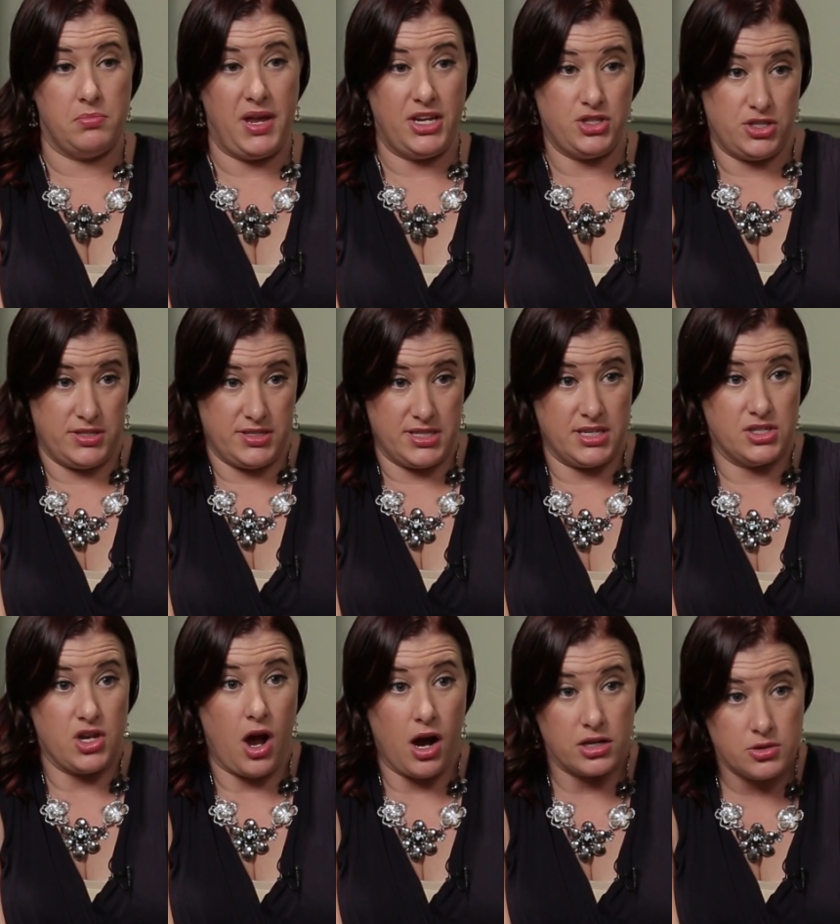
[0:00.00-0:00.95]
patients can
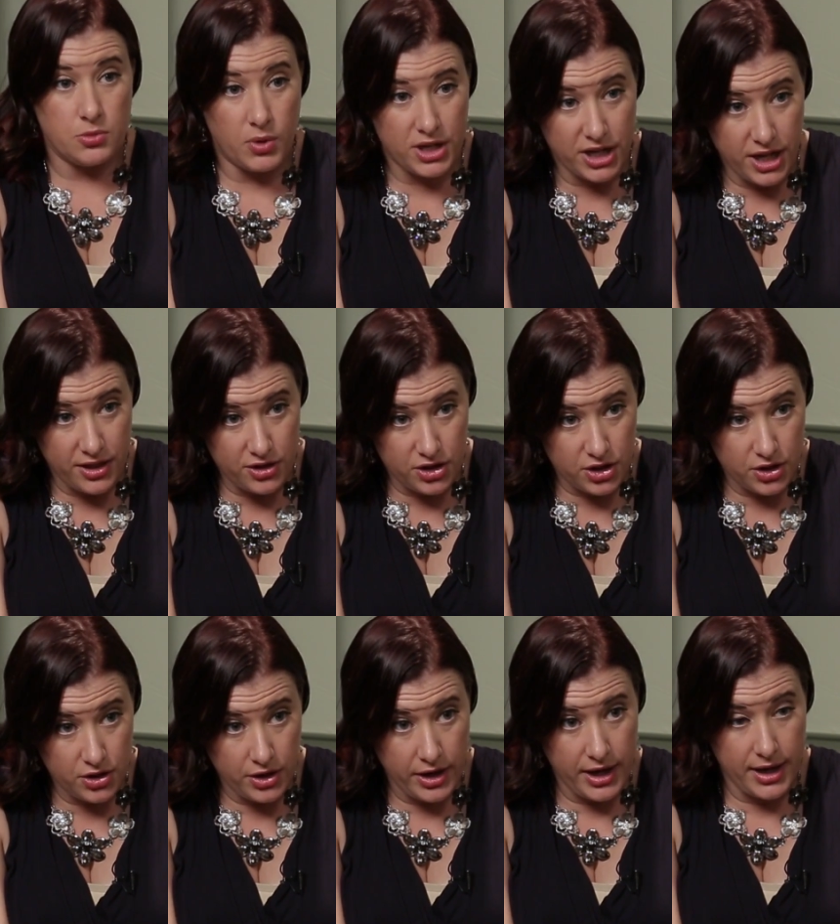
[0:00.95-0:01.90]
talk to one
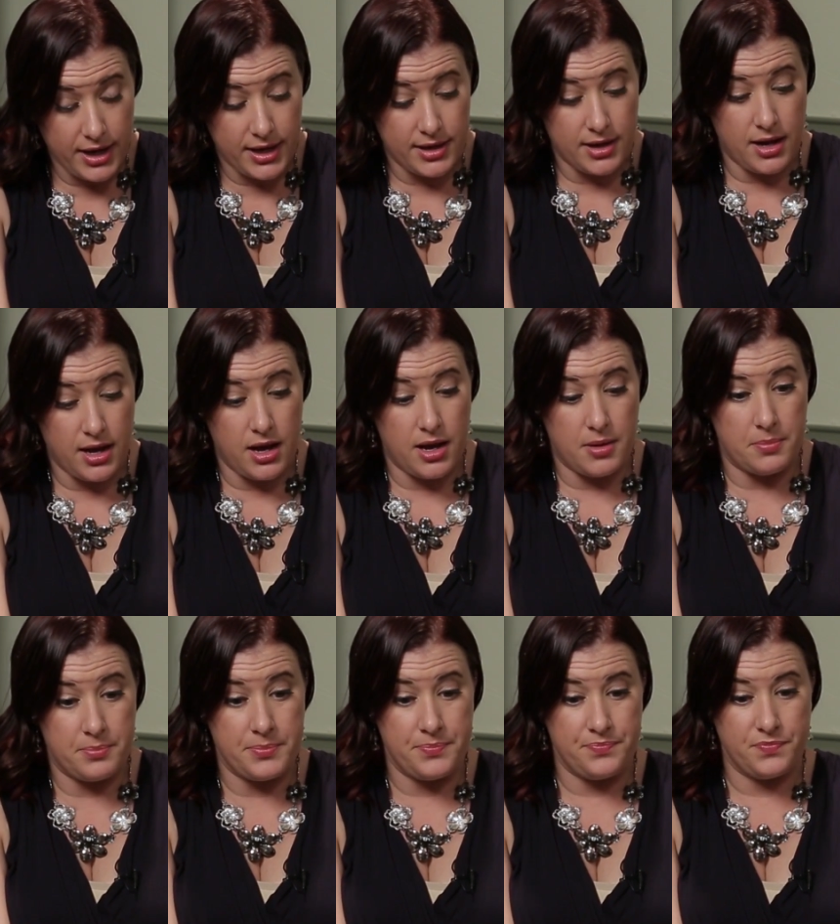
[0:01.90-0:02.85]
another
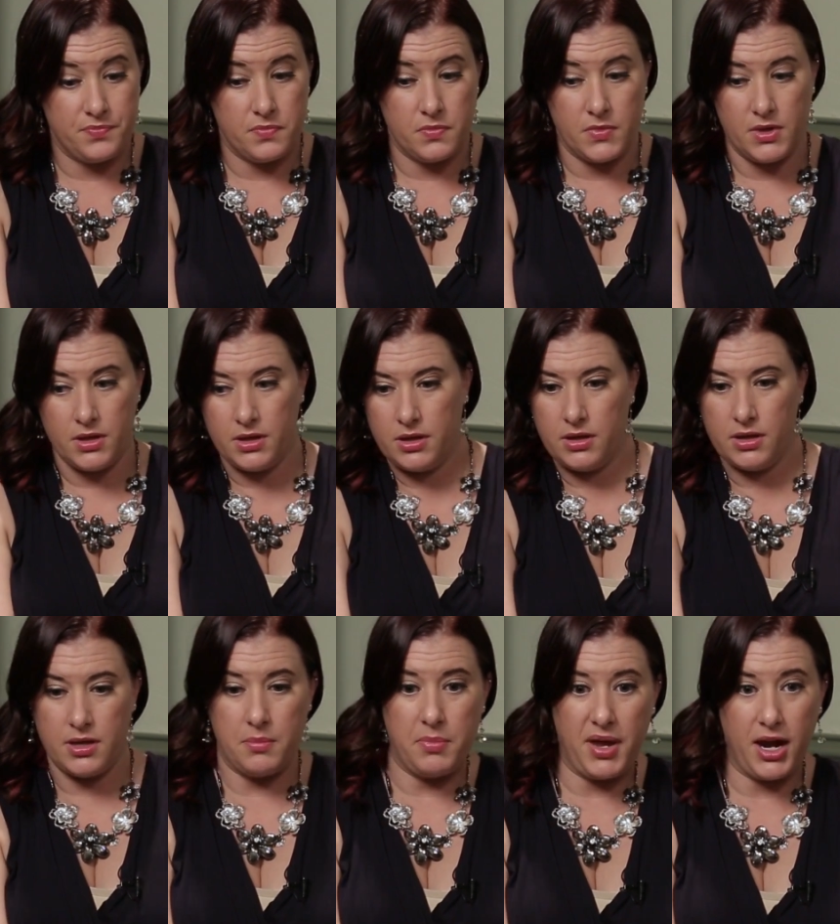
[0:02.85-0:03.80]
and
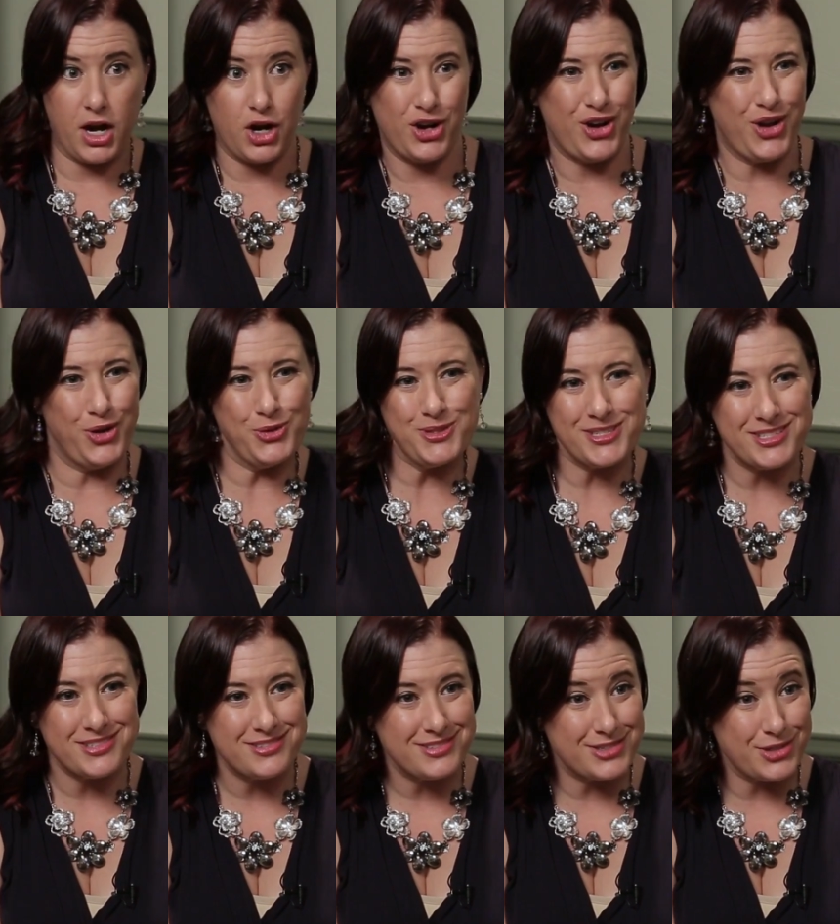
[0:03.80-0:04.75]
compare
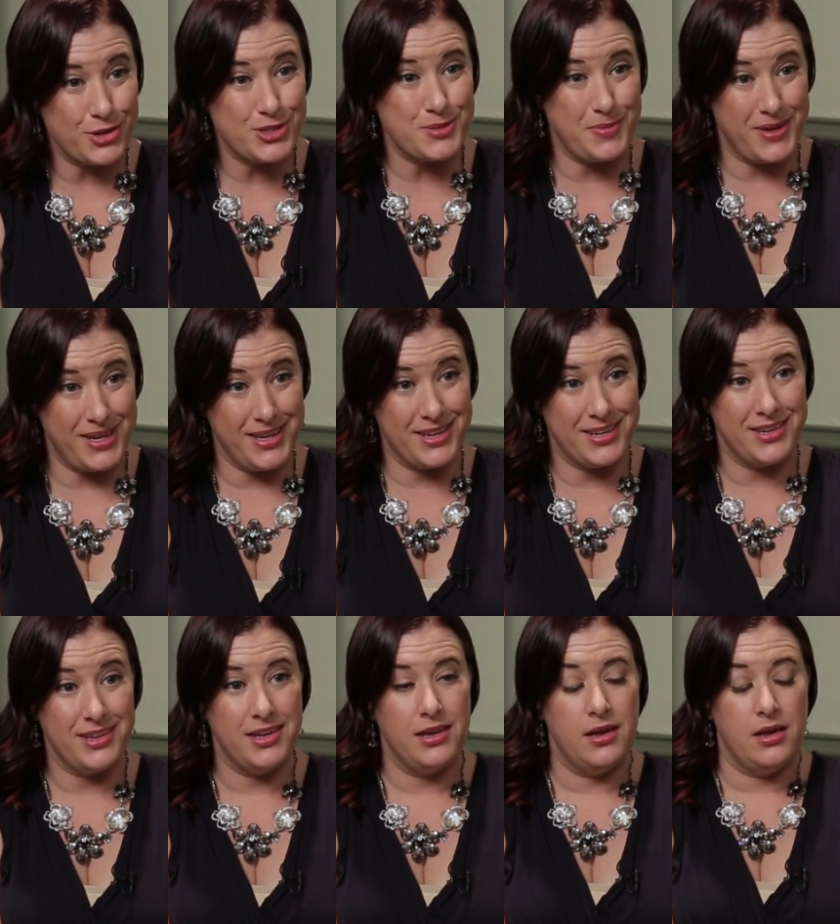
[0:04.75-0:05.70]
notes, so to speak.
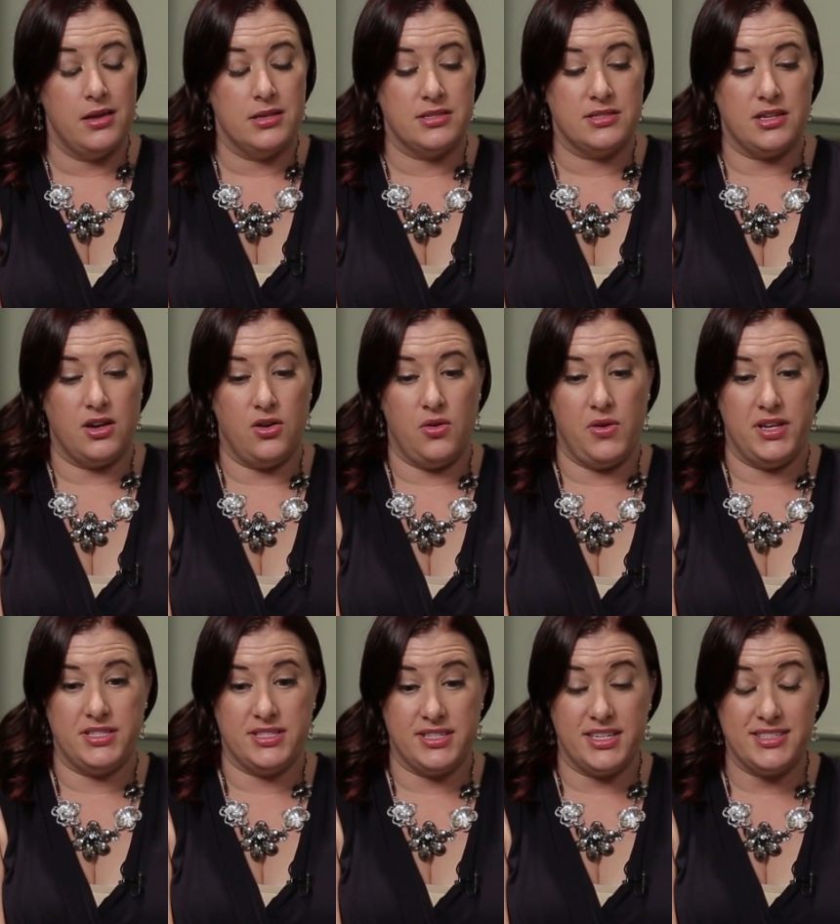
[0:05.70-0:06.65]
So
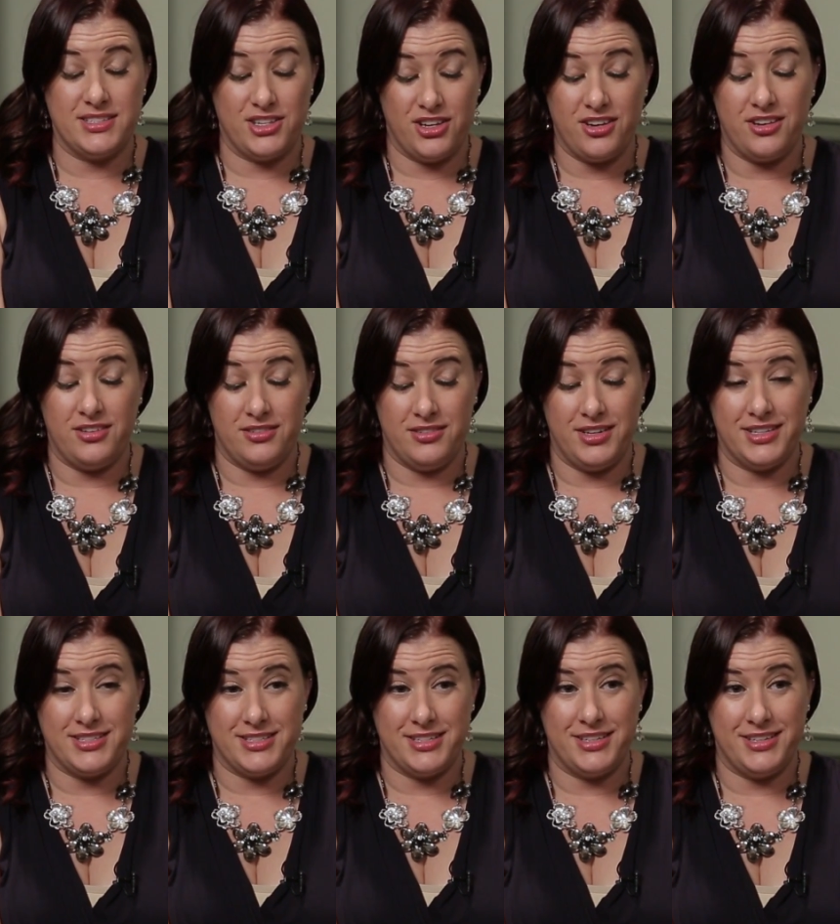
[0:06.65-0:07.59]
it's good.
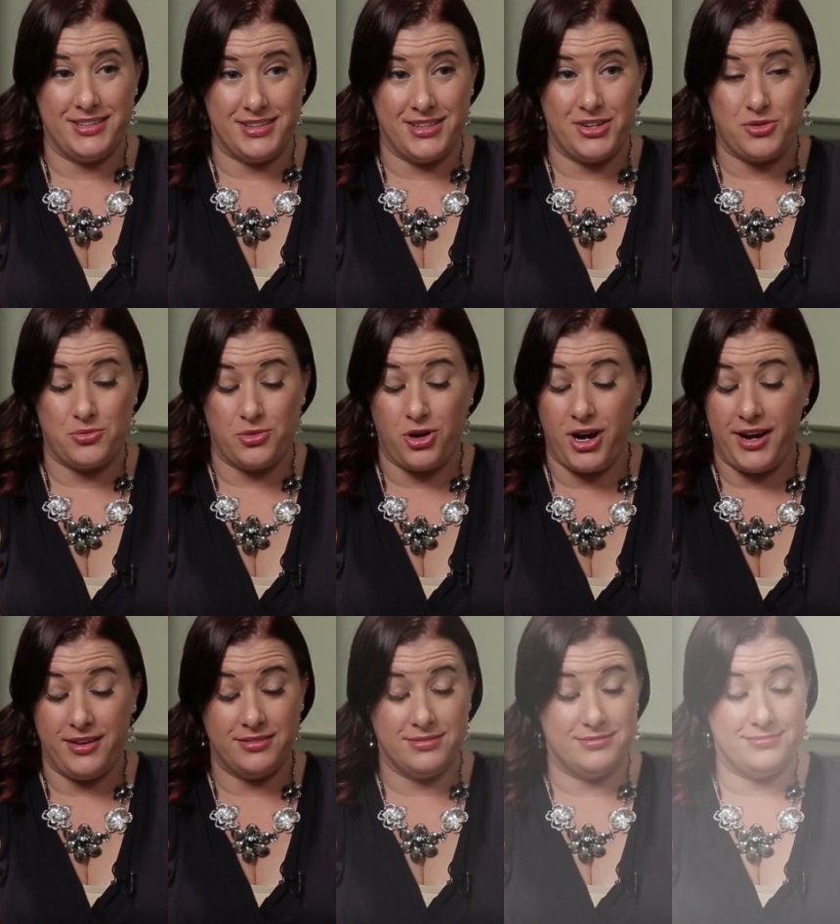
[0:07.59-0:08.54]
They're
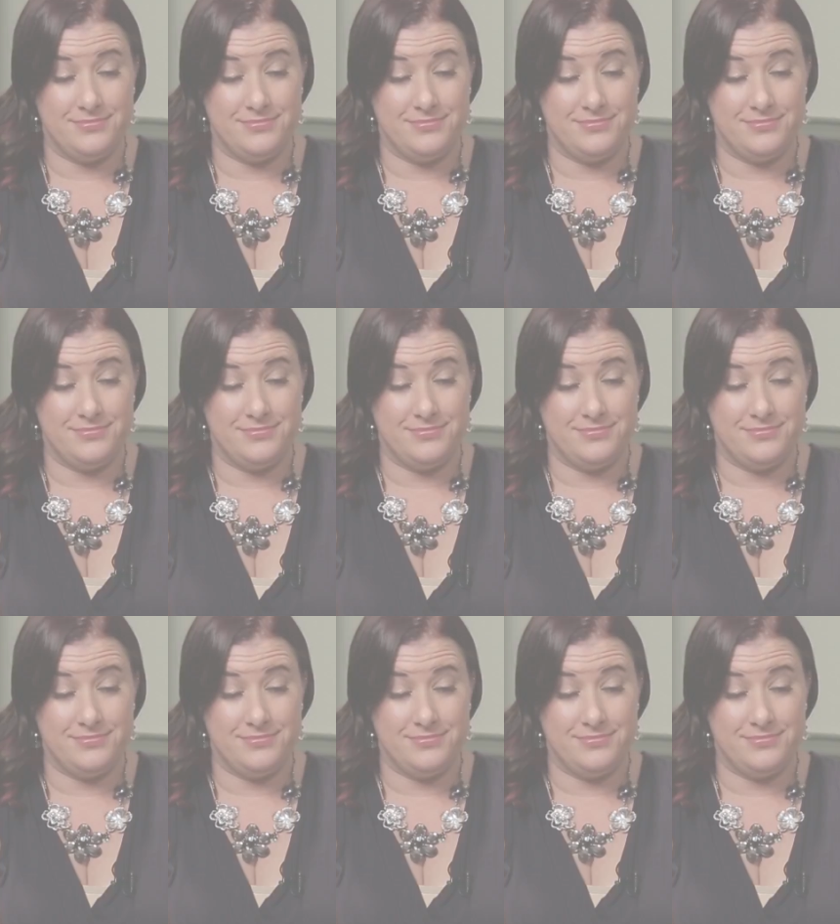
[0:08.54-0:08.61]
great.